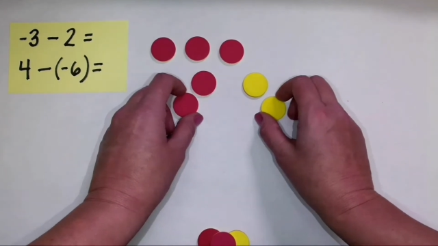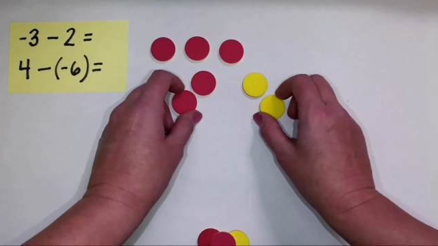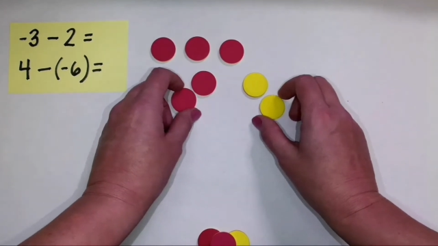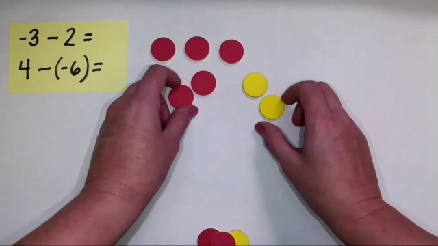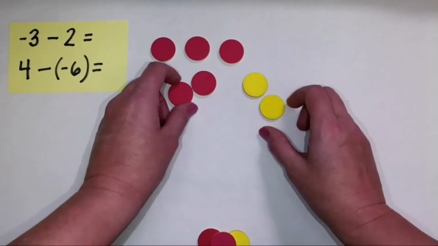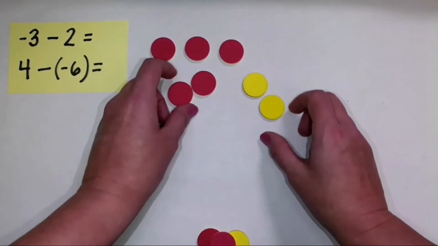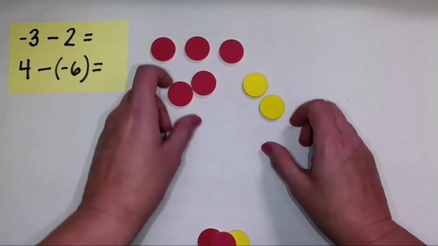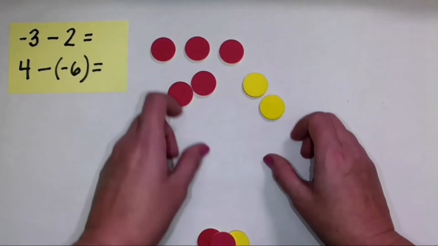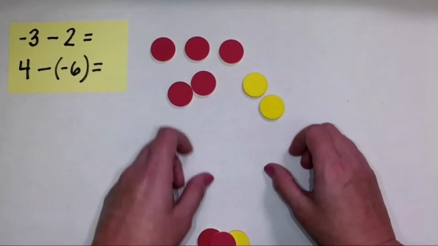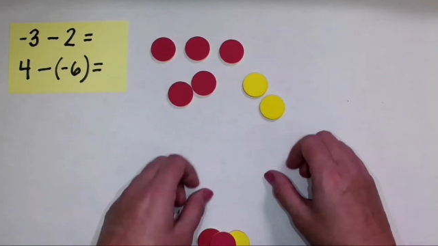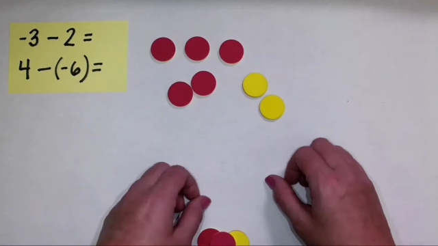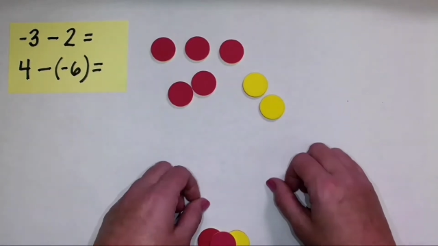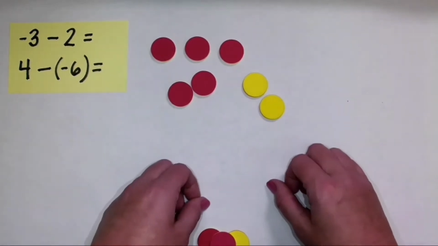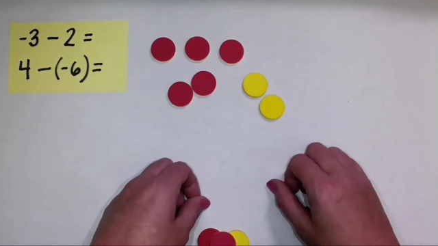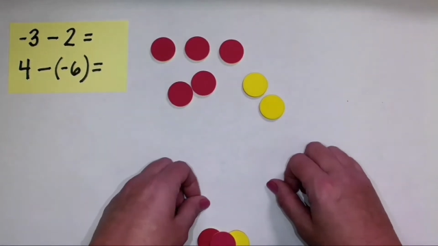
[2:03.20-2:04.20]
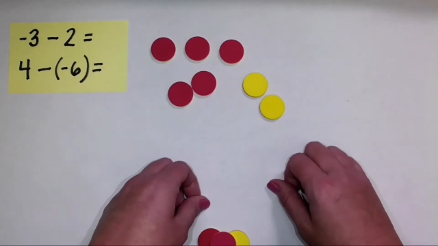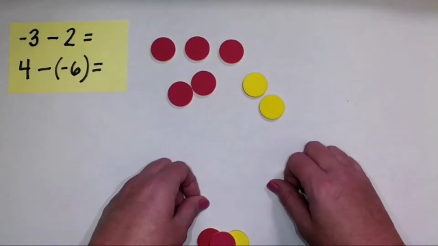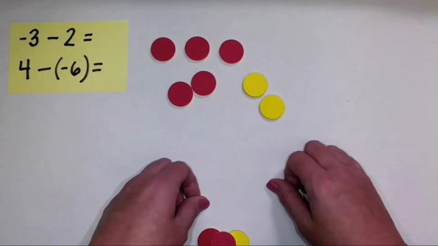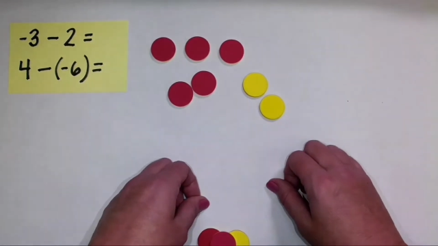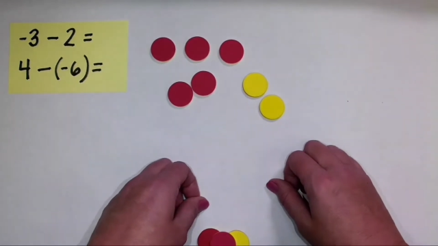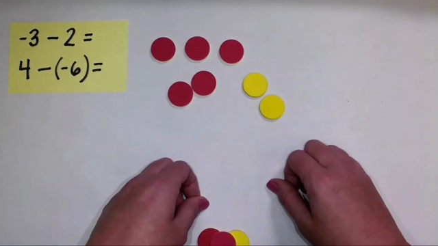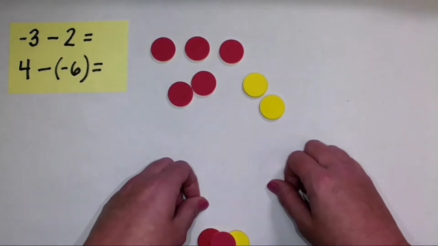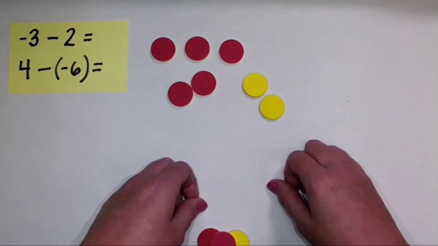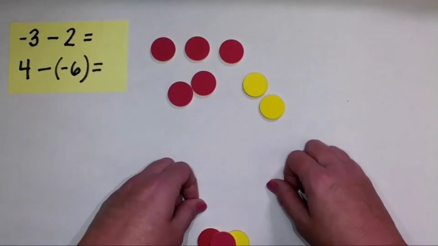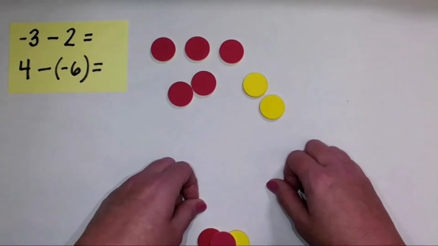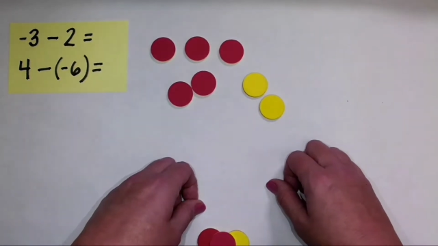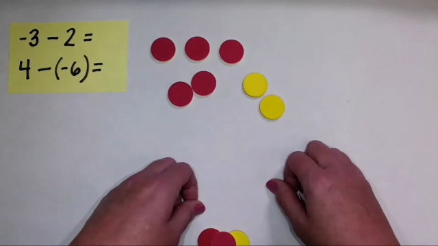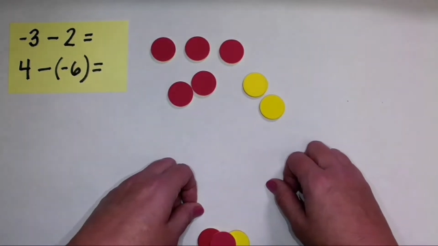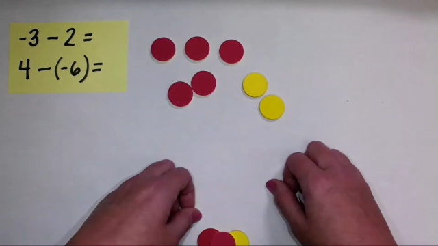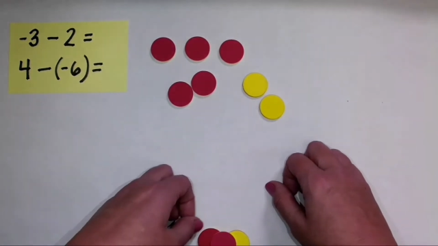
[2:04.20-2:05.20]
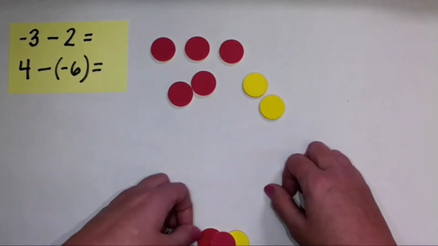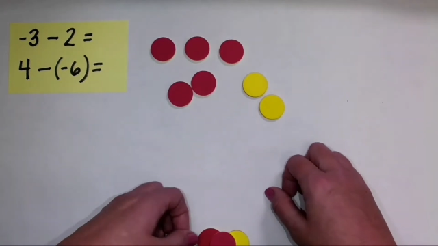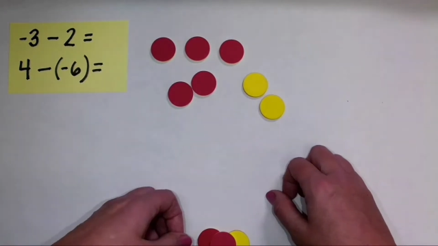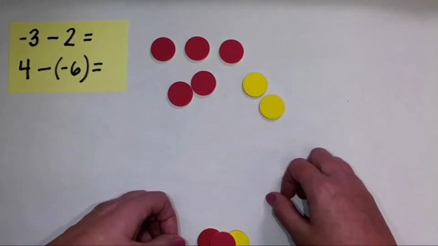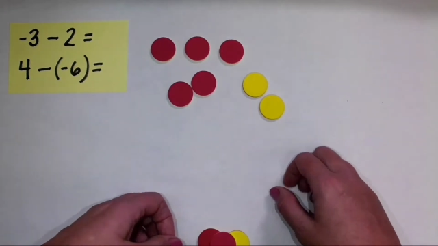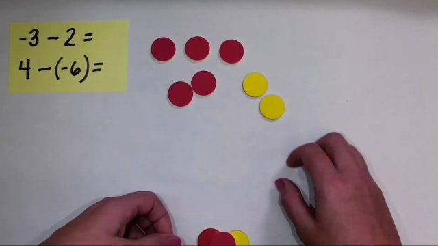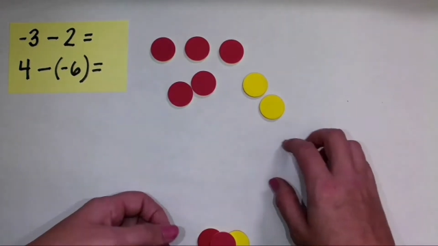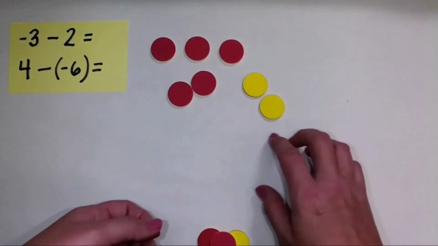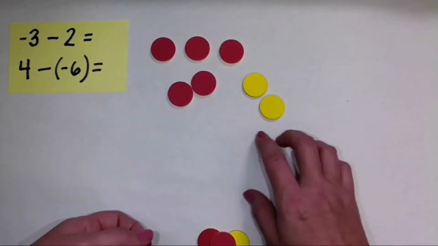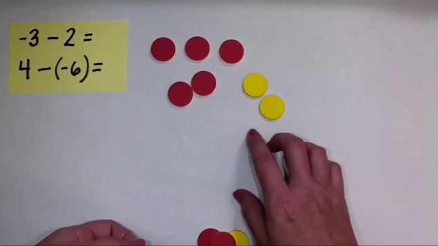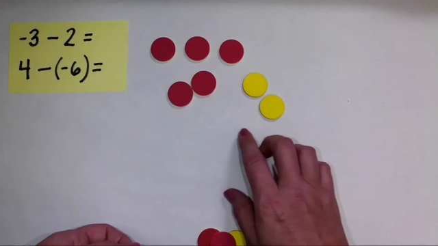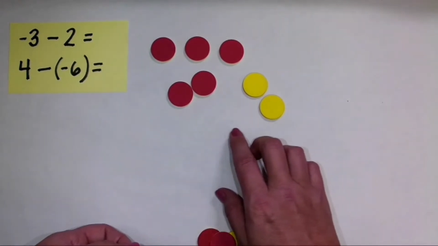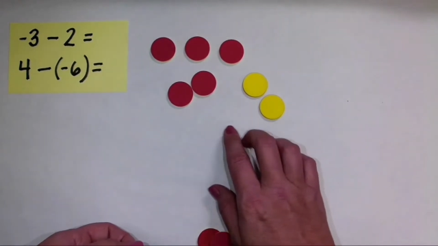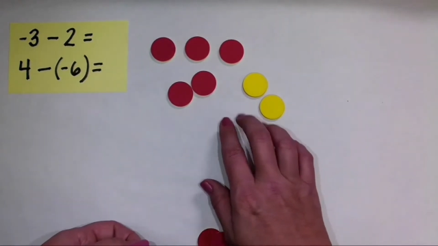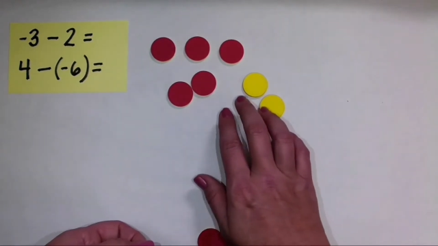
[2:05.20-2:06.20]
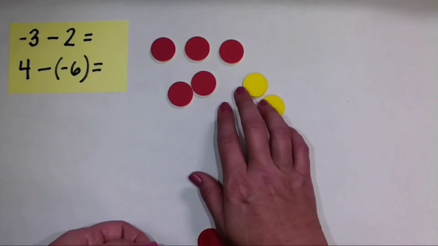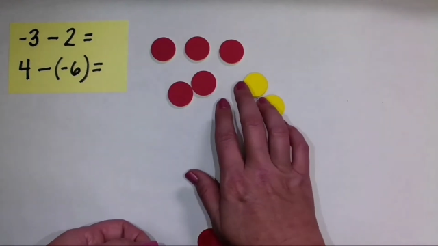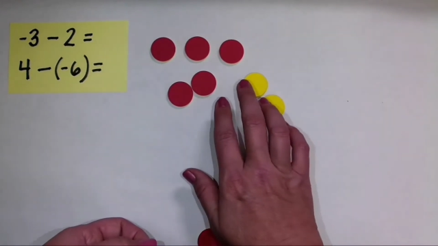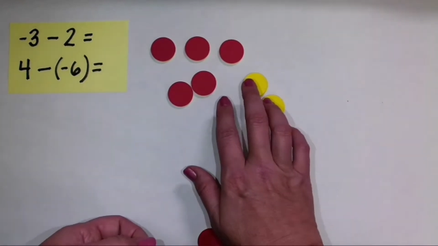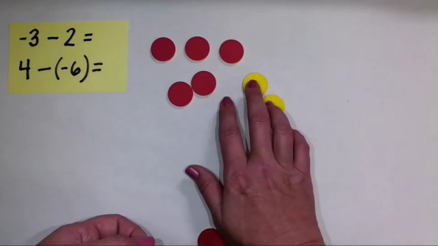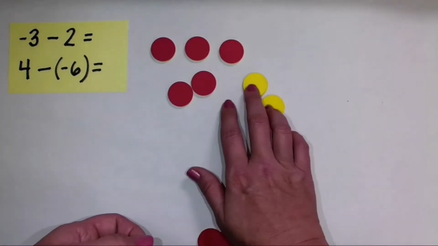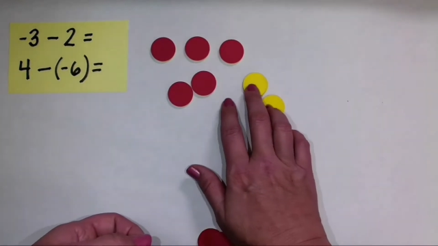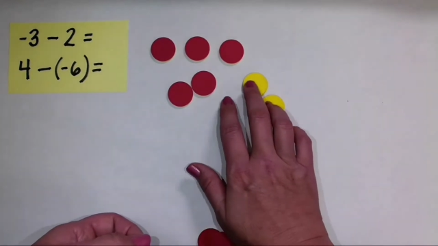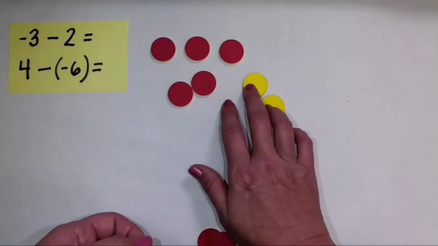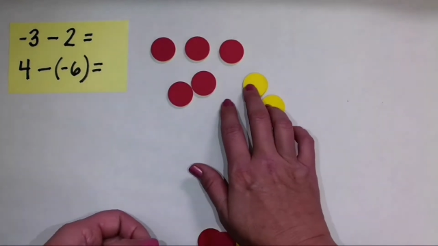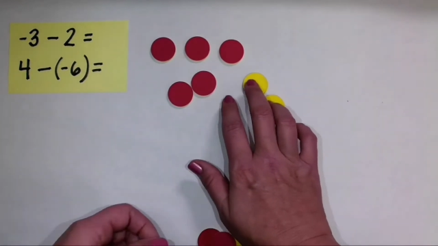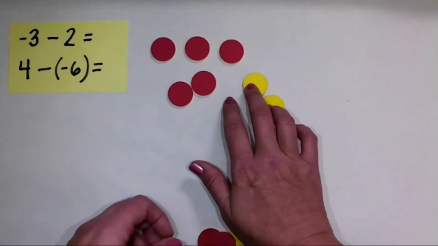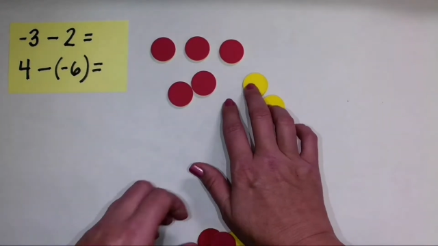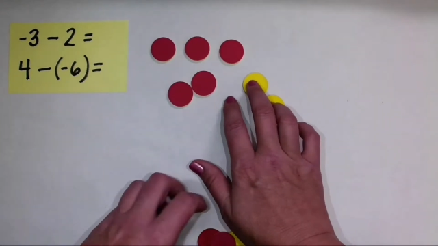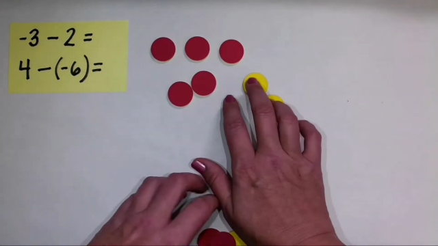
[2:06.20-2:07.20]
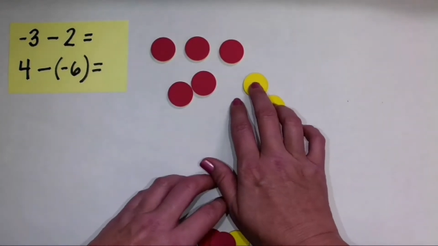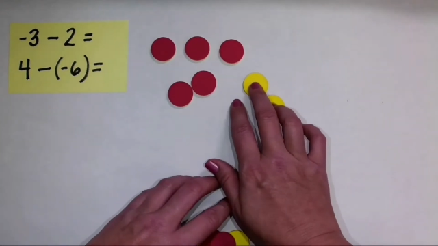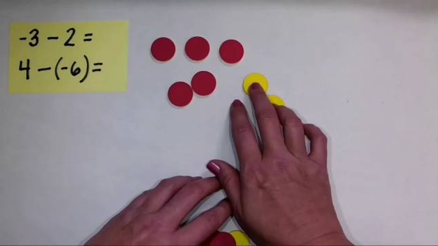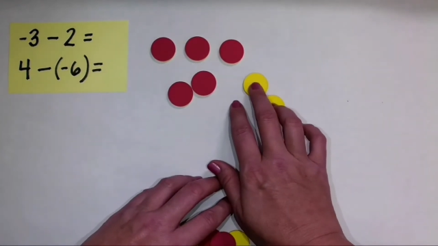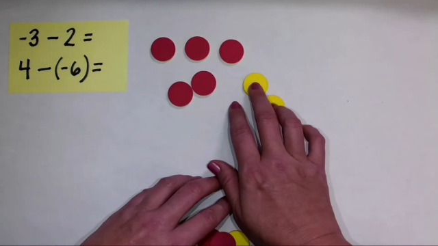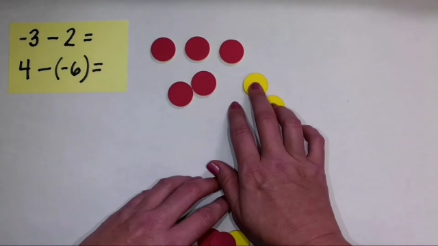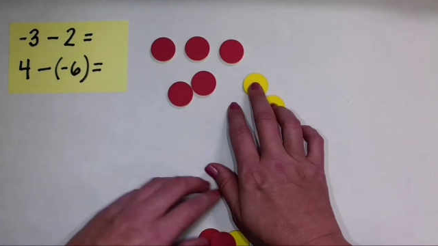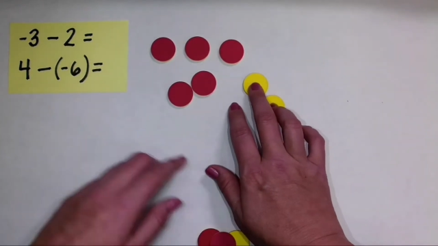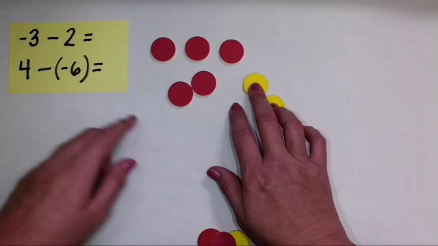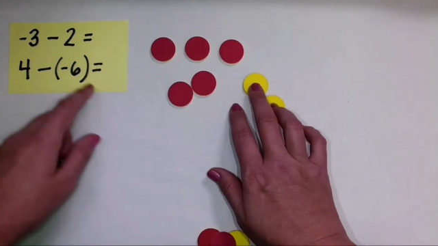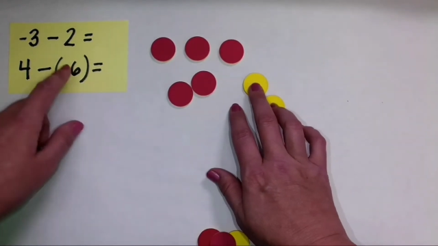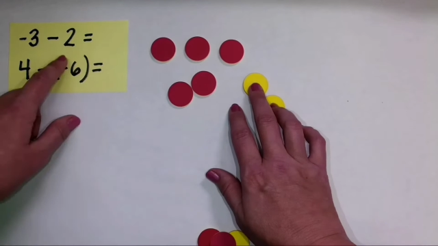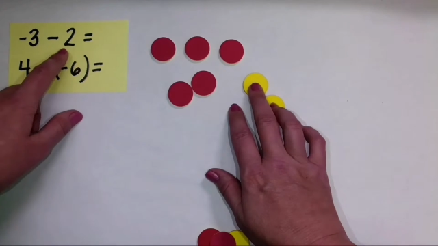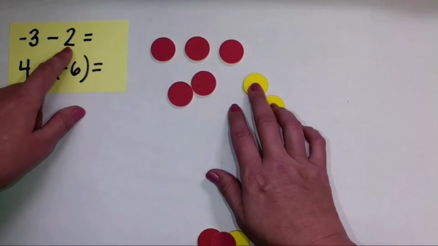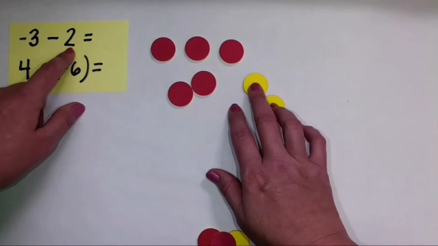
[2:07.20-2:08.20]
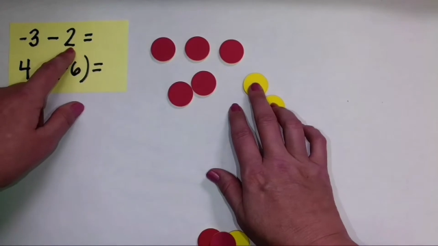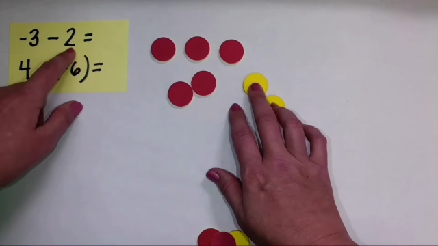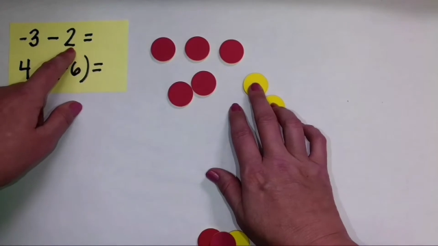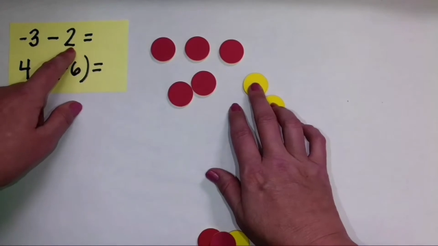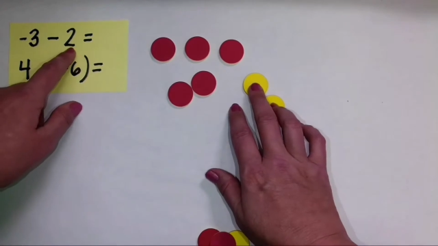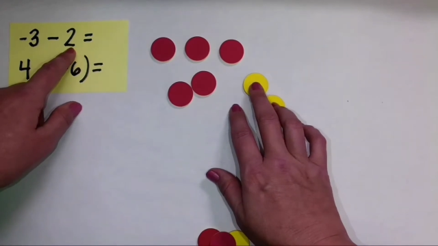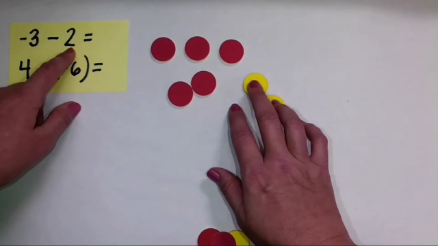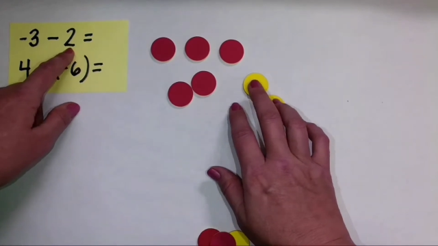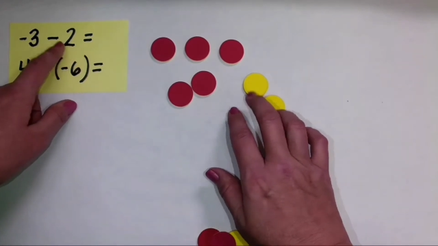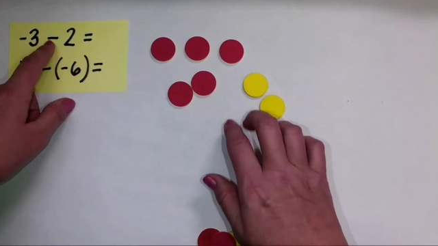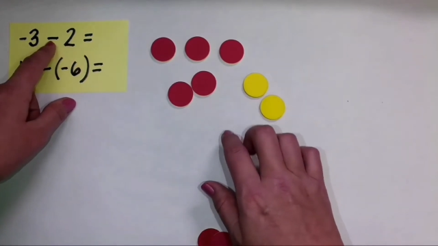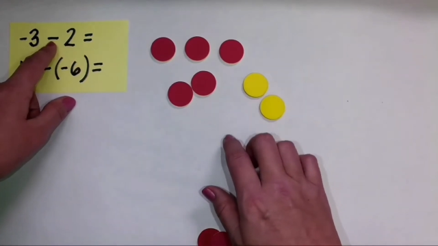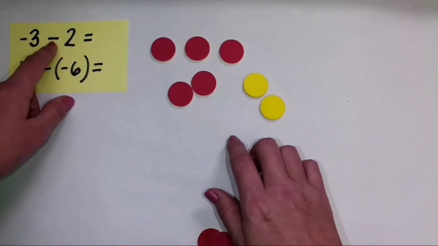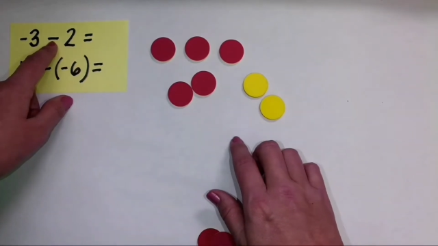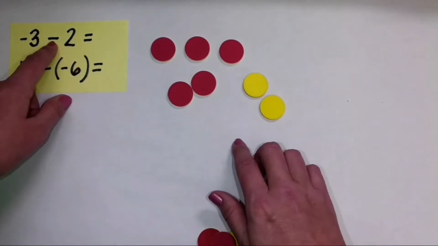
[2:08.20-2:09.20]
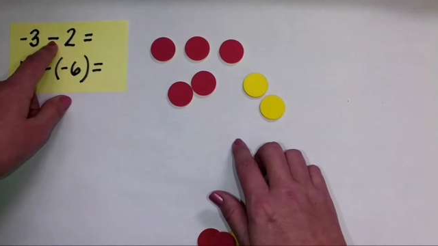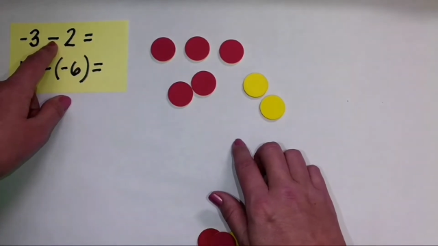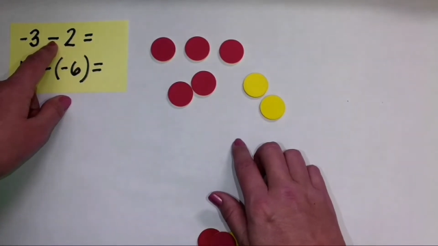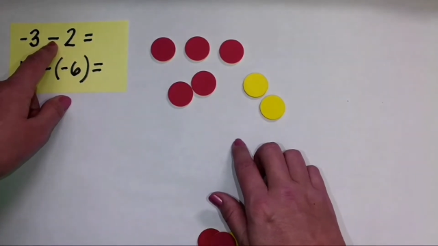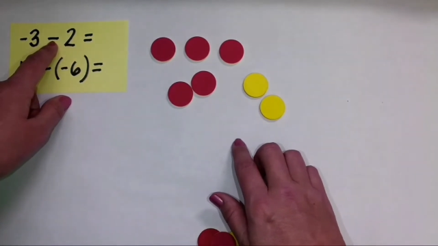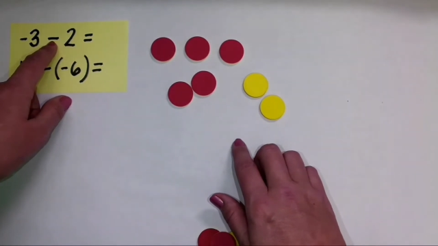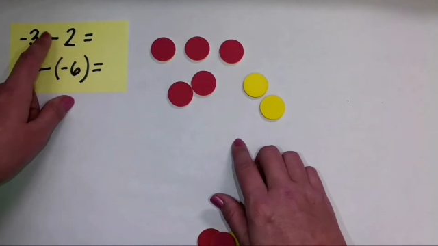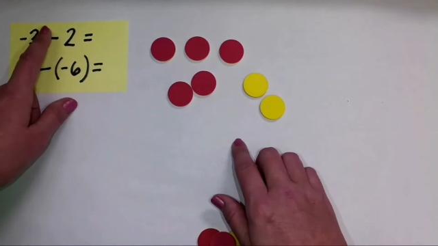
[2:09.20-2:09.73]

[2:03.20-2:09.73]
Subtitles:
[unreadable: no face in view]